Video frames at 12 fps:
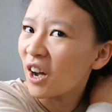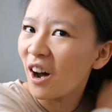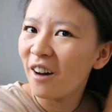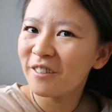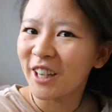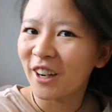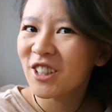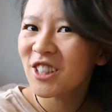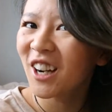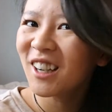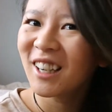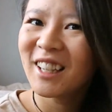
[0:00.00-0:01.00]
of dark
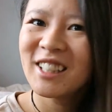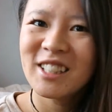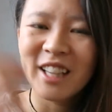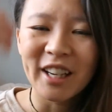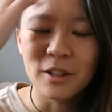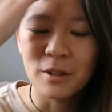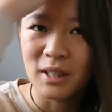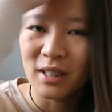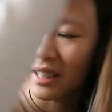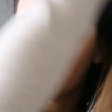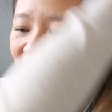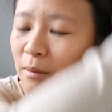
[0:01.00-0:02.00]
chocolate that you can
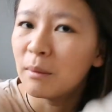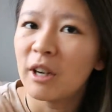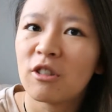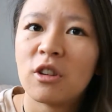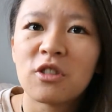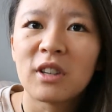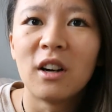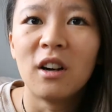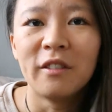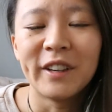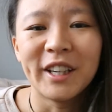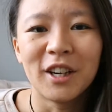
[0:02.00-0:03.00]
see in my grocery
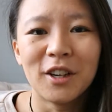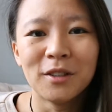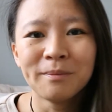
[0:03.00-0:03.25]
haul video.